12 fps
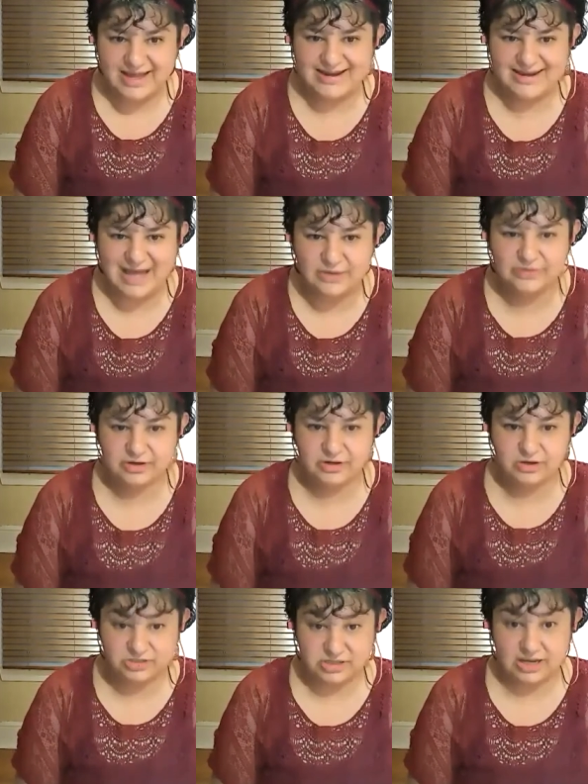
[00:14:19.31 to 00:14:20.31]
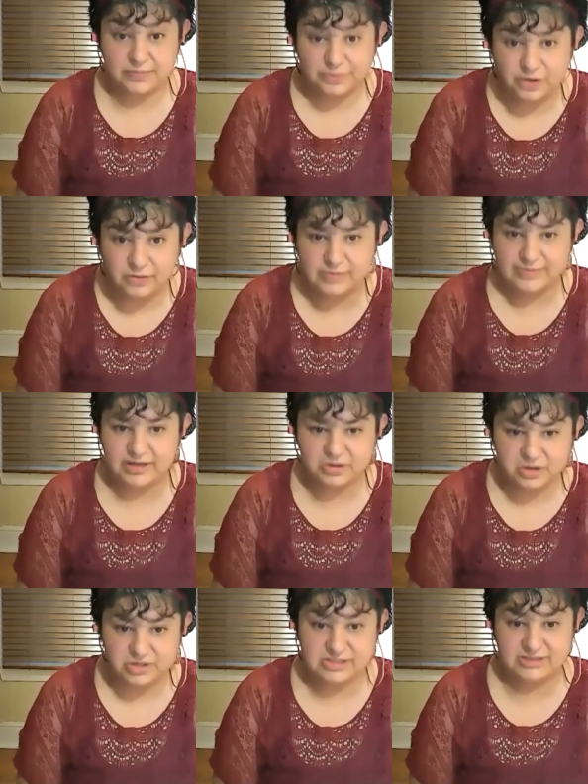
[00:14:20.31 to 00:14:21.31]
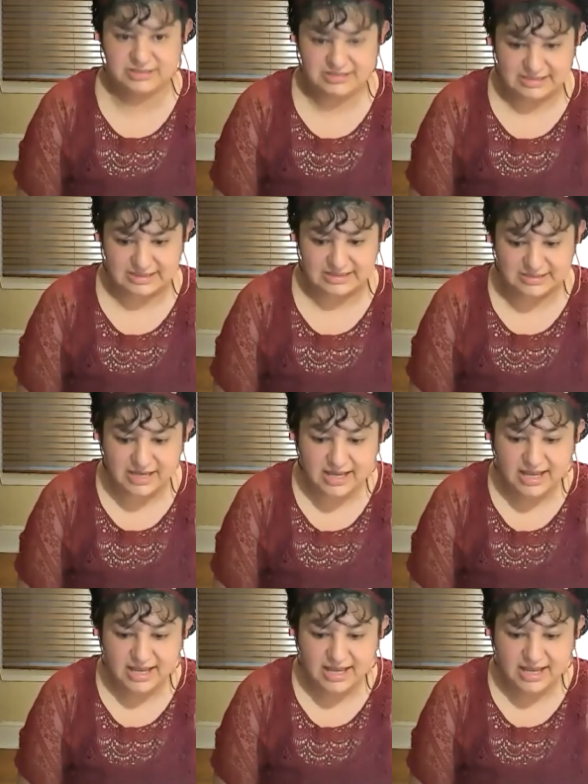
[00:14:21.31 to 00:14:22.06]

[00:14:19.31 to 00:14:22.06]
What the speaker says: and now they're causing a problem and causing disease.